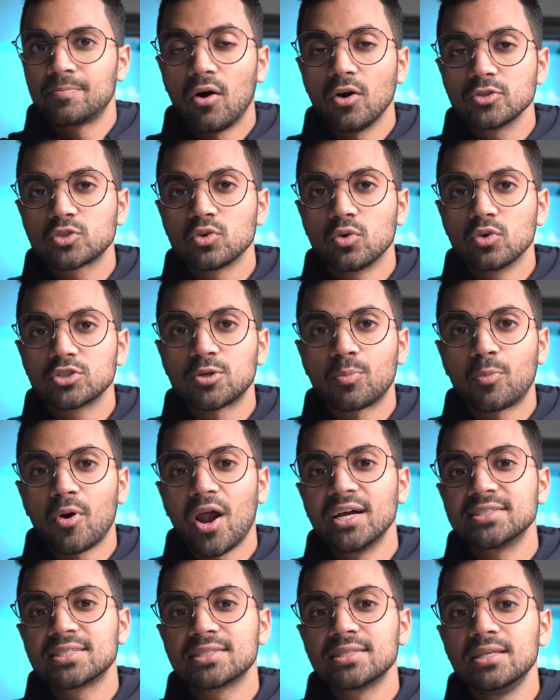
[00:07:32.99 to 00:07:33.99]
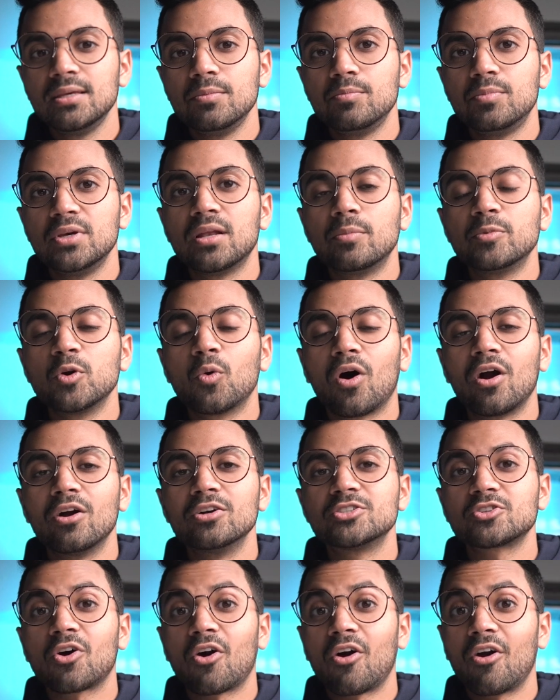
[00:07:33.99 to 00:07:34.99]
Also, surprisingly,
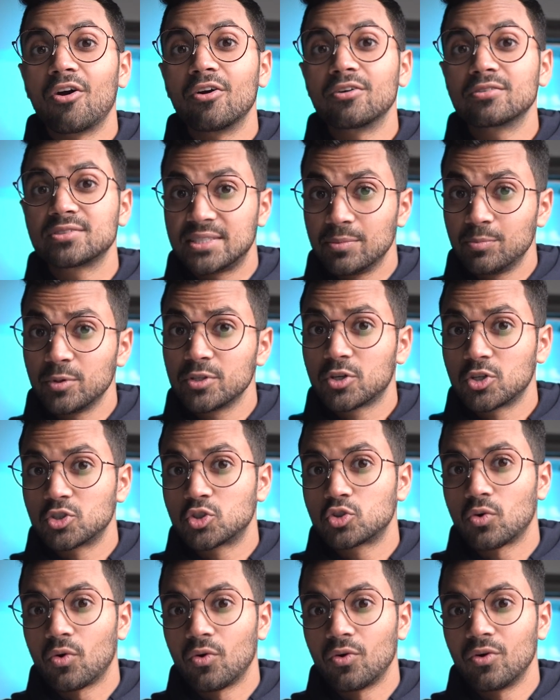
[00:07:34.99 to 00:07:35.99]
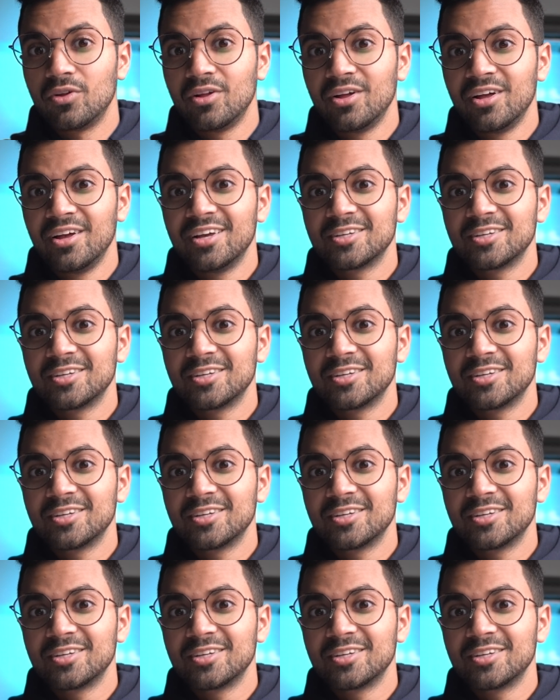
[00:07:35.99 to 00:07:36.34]
BWRs are simple to control.